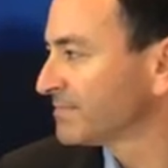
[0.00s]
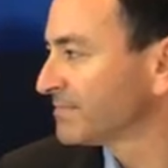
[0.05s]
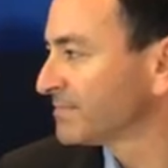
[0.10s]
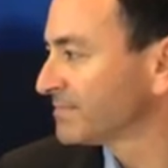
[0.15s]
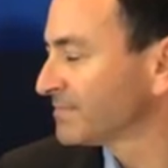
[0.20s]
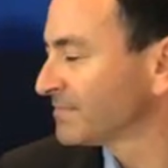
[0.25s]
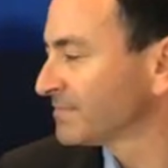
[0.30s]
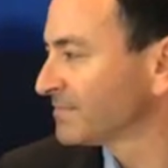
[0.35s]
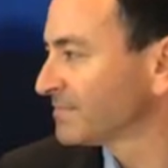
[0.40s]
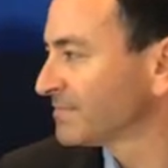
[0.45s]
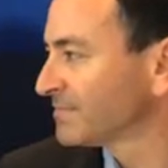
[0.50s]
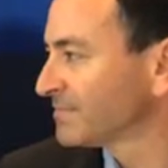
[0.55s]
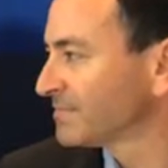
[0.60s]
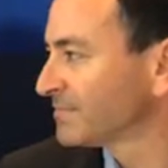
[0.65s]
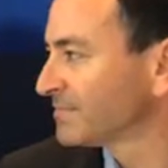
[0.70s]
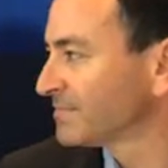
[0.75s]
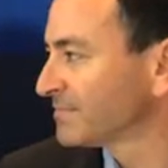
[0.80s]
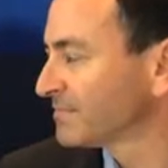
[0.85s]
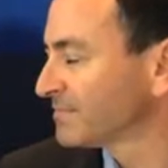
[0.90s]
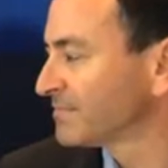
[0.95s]

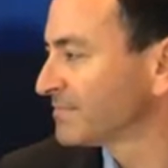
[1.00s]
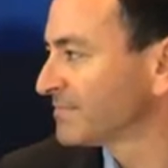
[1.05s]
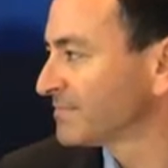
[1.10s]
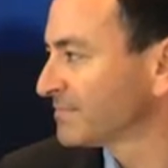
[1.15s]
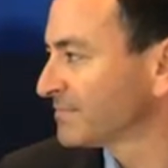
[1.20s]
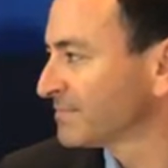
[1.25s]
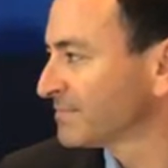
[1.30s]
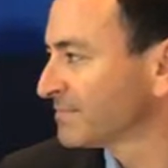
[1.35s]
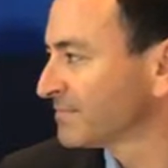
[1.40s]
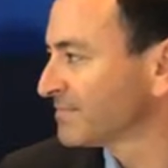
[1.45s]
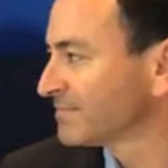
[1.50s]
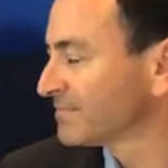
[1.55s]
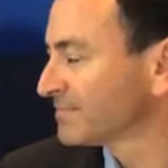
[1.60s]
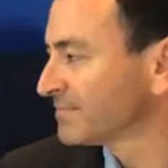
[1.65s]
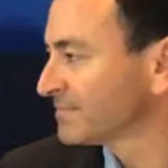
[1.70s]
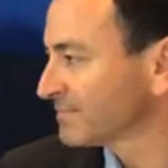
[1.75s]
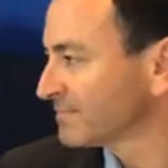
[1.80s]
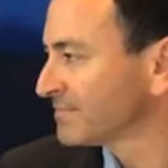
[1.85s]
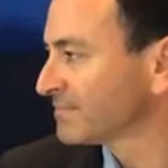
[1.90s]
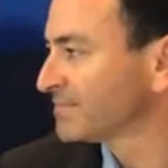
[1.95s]

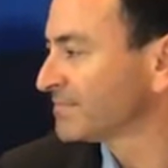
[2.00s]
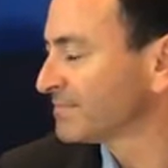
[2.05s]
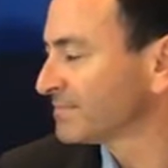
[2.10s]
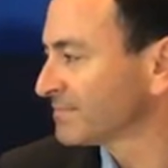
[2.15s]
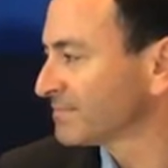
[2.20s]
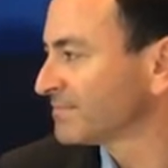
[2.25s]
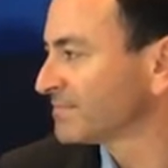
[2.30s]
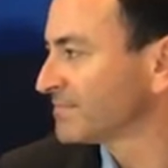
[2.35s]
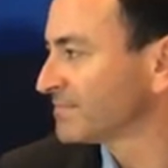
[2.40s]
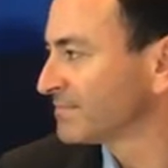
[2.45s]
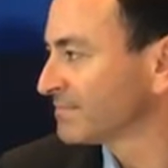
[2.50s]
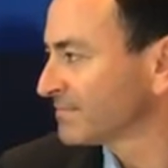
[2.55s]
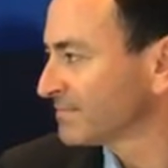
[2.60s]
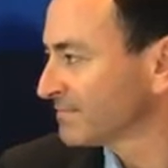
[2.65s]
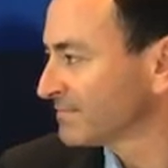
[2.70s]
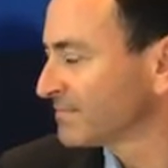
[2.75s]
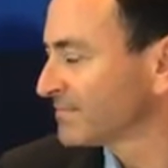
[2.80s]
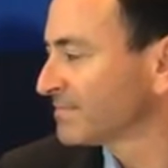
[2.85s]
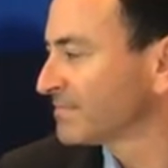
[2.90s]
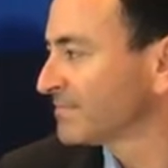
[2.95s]

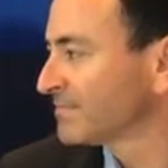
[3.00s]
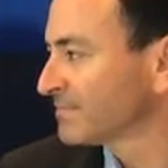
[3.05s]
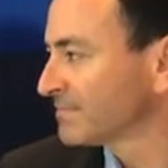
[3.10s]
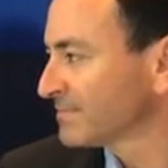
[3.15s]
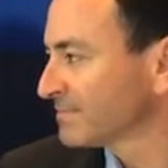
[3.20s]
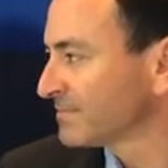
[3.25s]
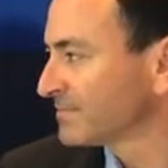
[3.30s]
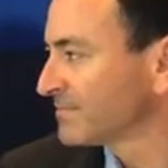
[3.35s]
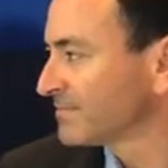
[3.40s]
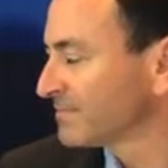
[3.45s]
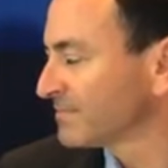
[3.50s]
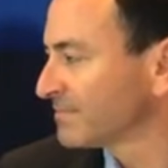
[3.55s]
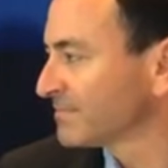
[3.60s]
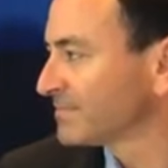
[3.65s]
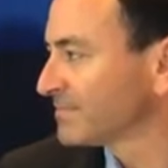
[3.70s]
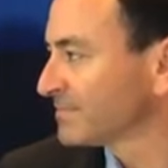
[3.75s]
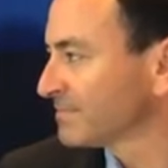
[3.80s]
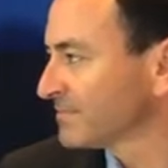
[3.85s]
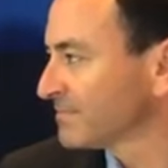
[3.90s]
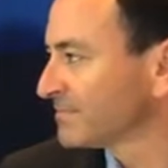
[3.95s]
(not speaking)